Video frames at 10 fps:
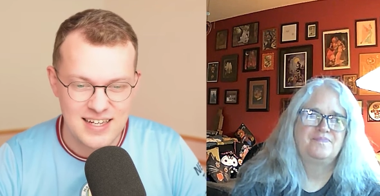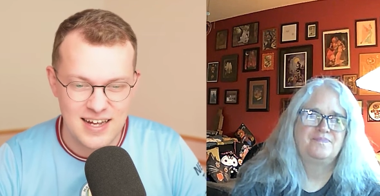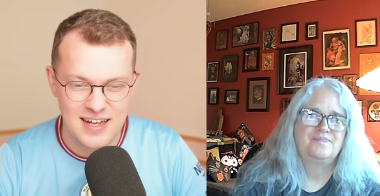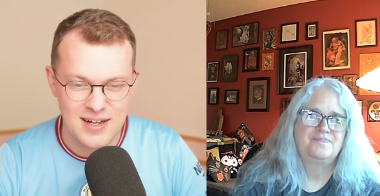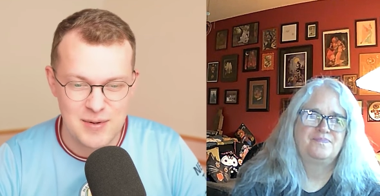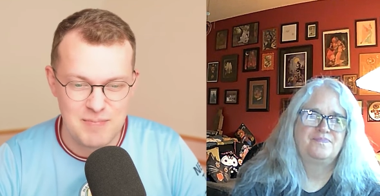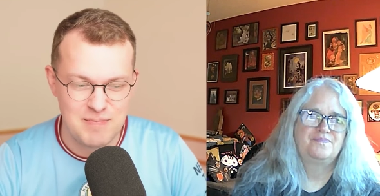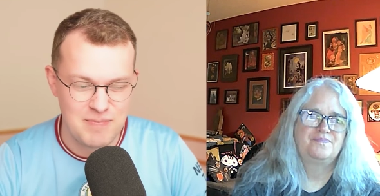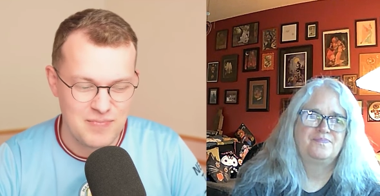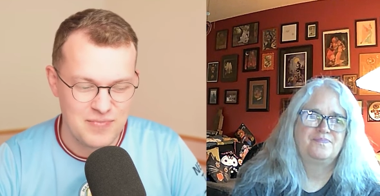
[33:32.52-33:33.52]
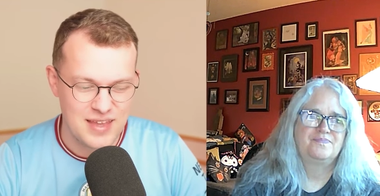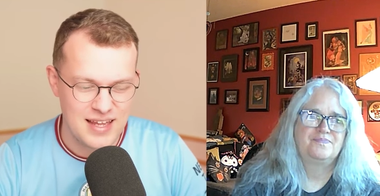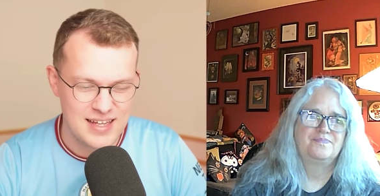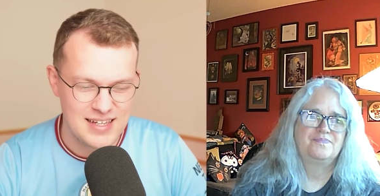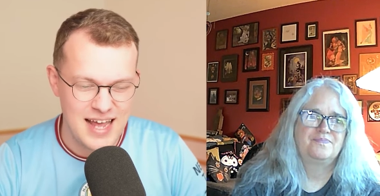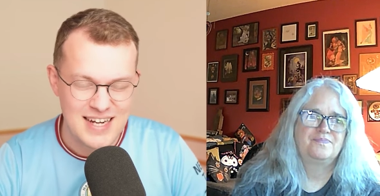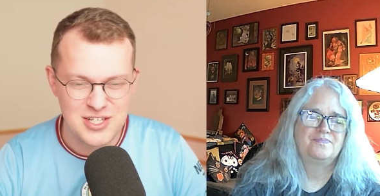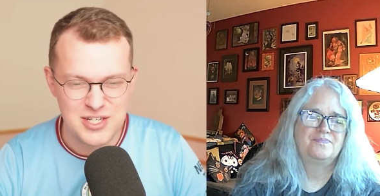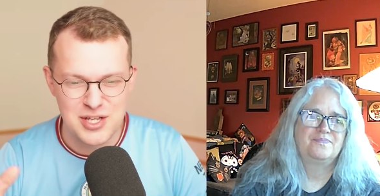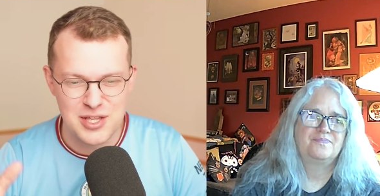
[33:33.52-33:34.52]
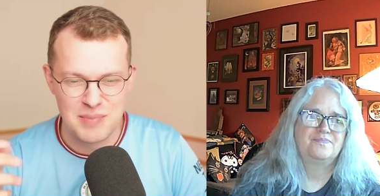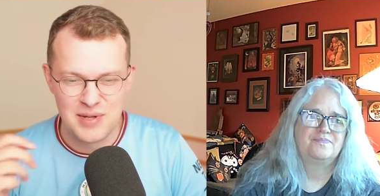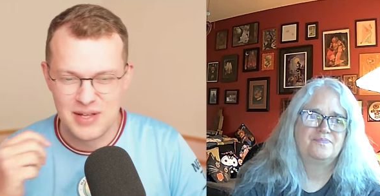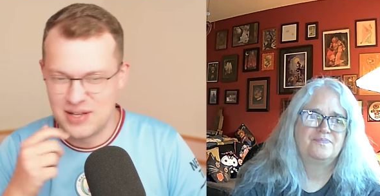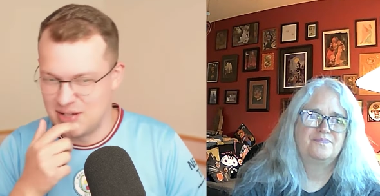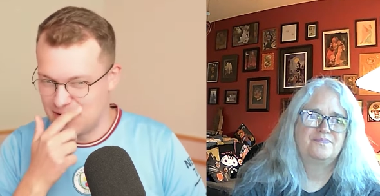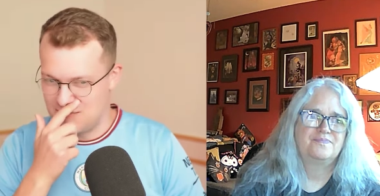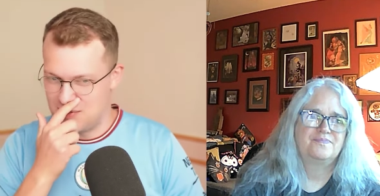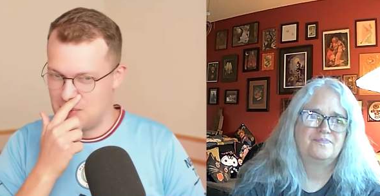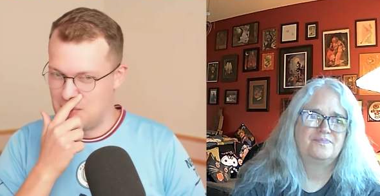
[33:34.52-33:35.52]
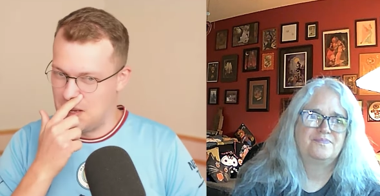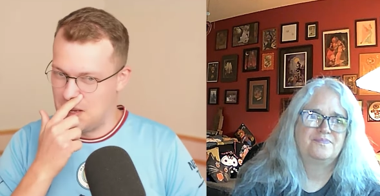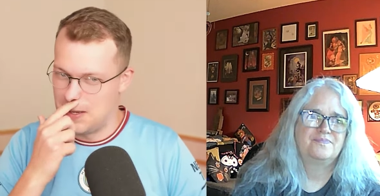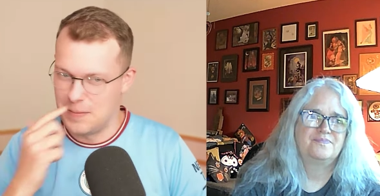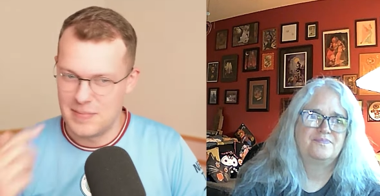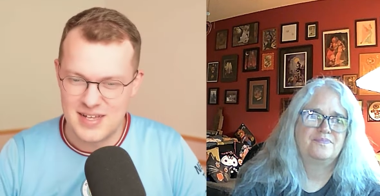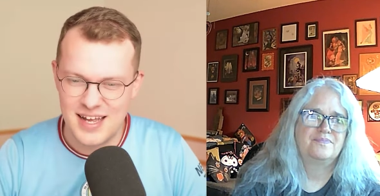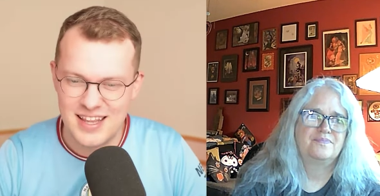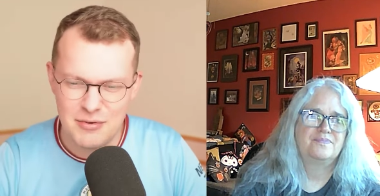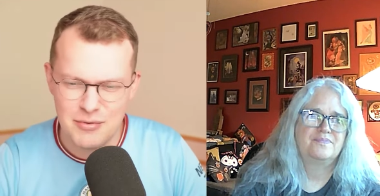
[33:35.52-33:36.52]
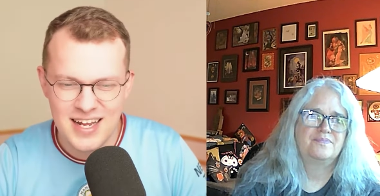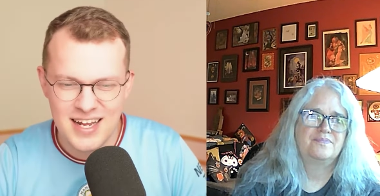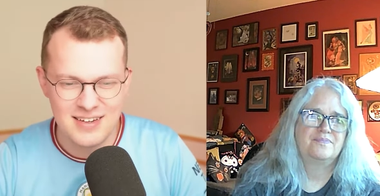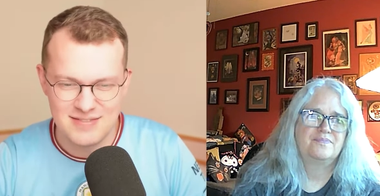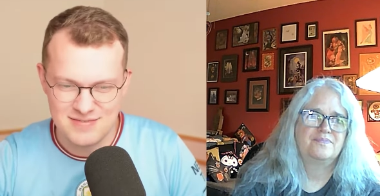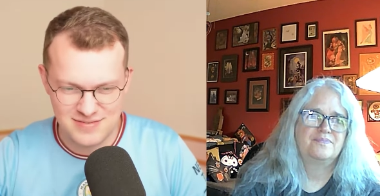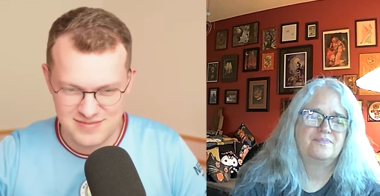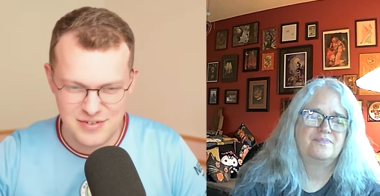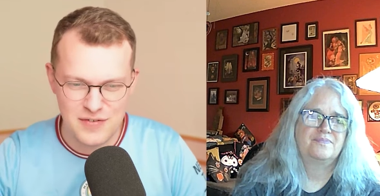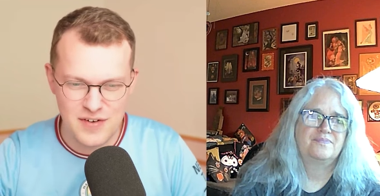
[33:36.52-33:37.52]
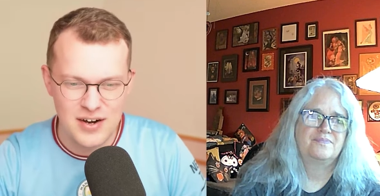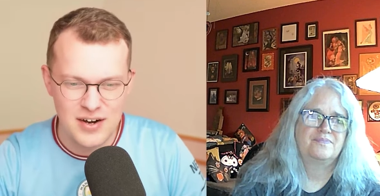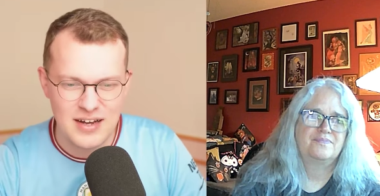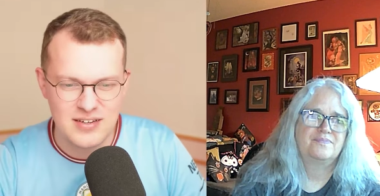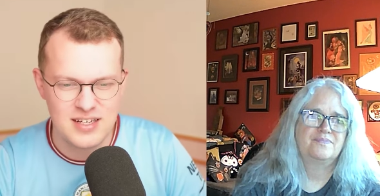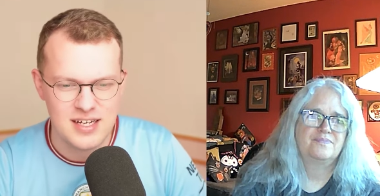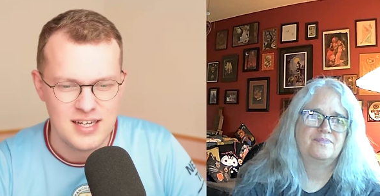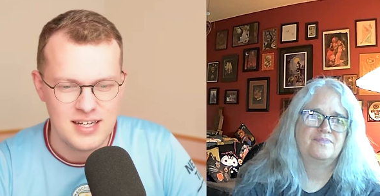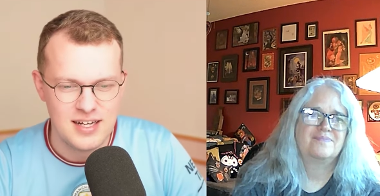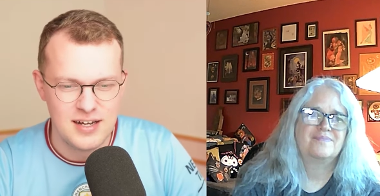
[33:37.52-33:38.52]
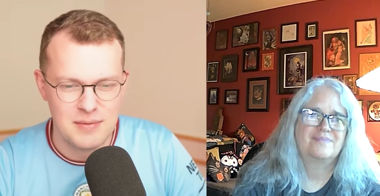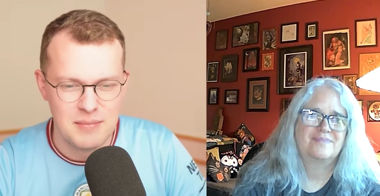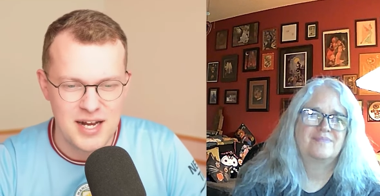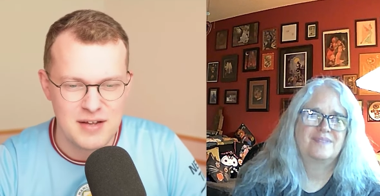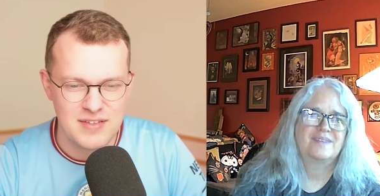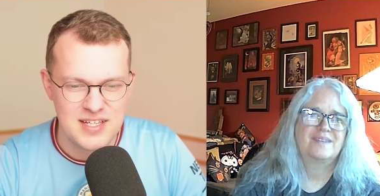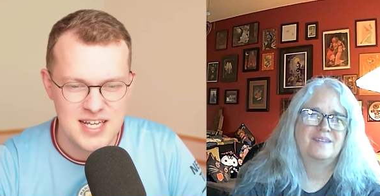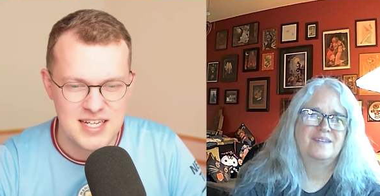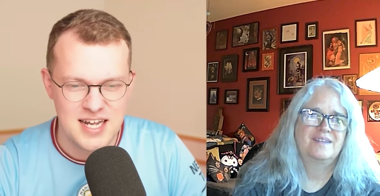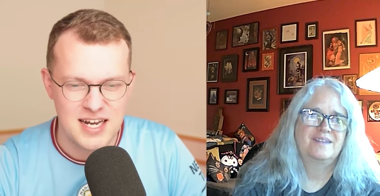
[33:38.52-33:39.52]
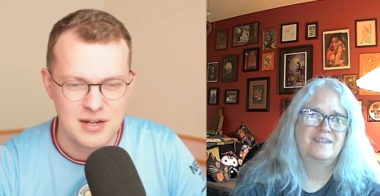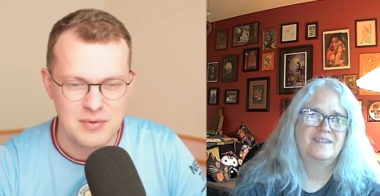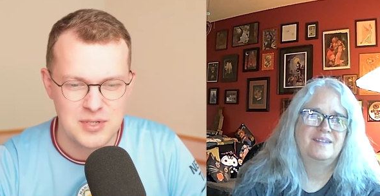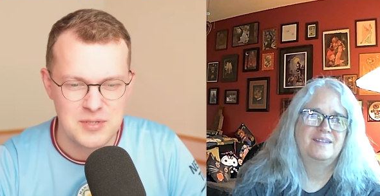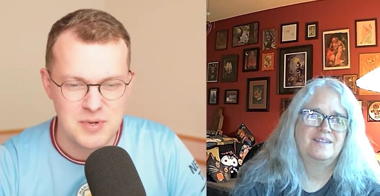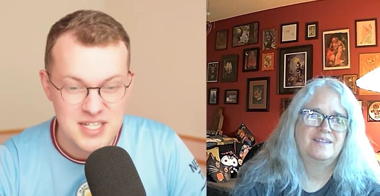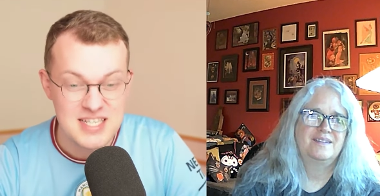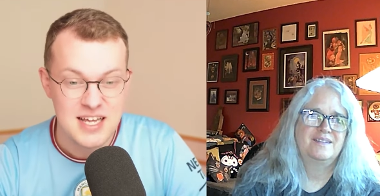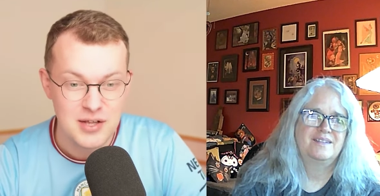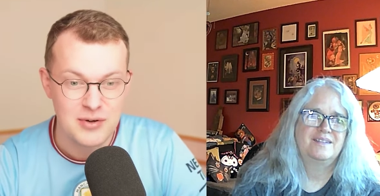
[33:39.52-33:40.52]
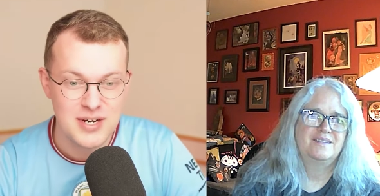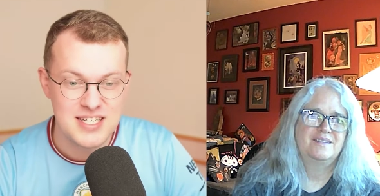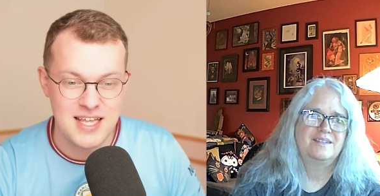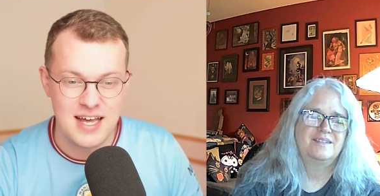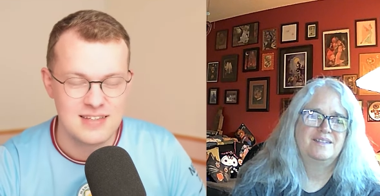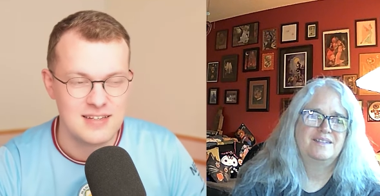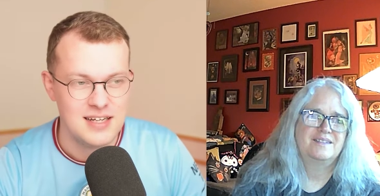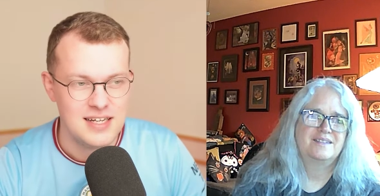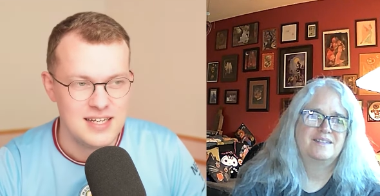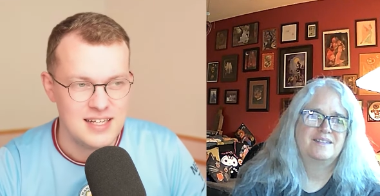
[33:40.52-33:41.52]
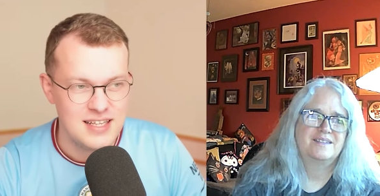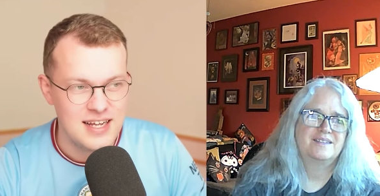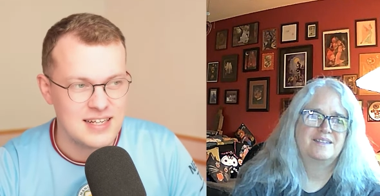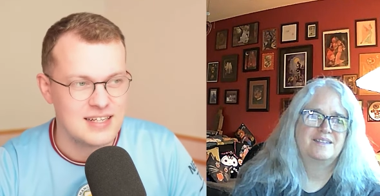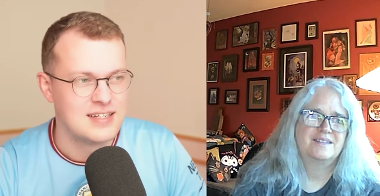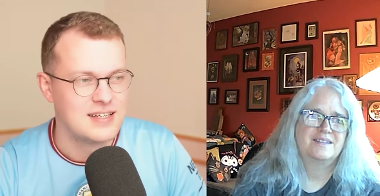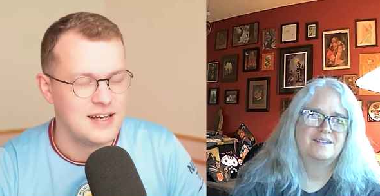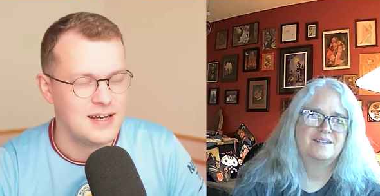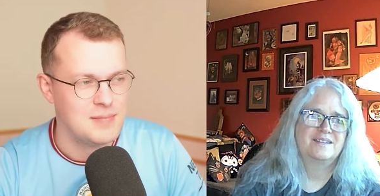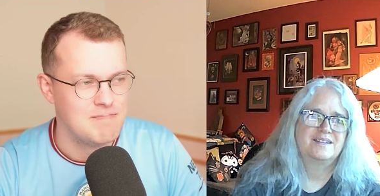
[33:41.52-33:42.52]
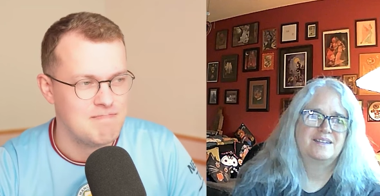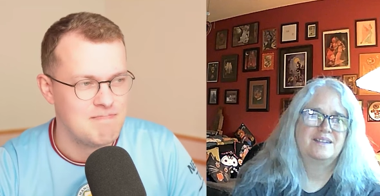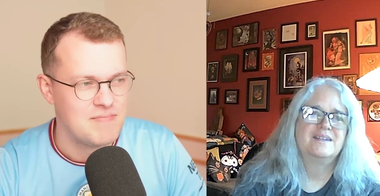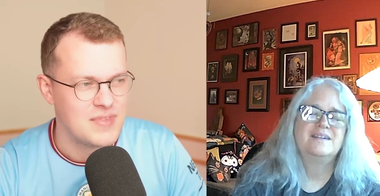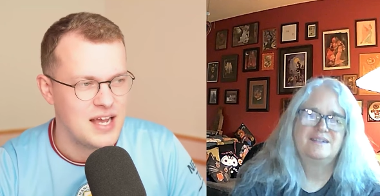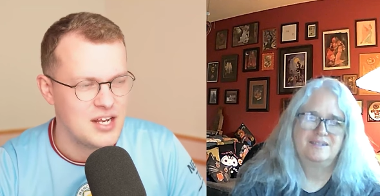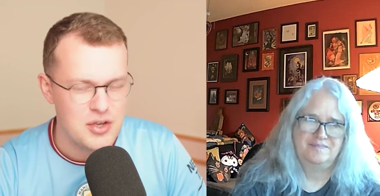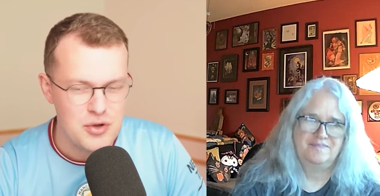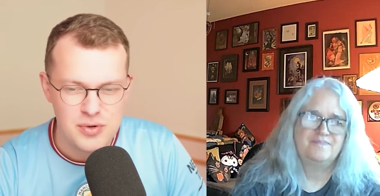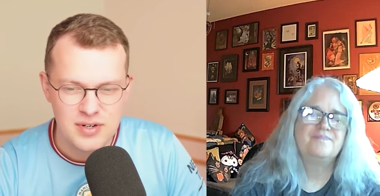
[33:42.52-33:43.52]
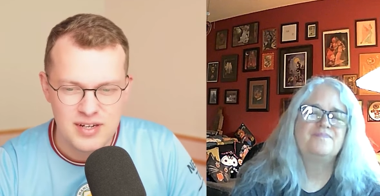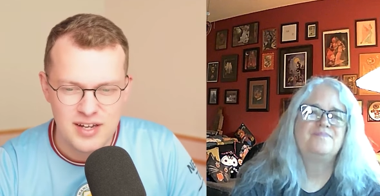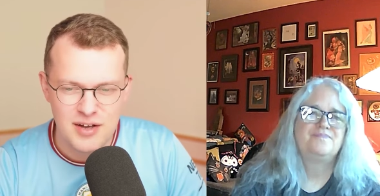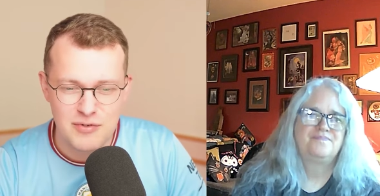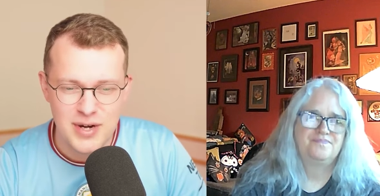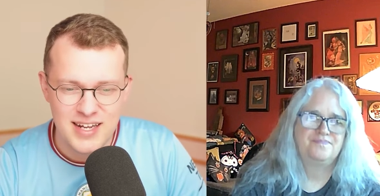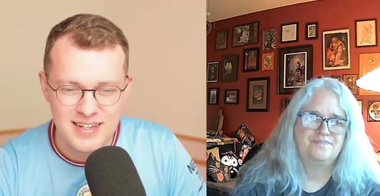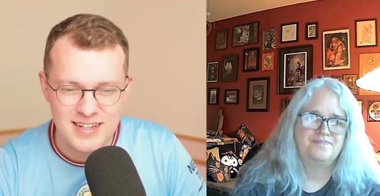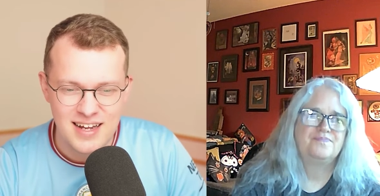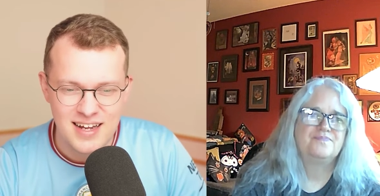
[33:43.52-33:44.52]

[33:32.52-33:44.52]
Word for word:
Speaker 1: um, edge to them. A, lot of them, uh, and they're really far out uh, many of the satanic ones, but still there is that link. Um, and you have written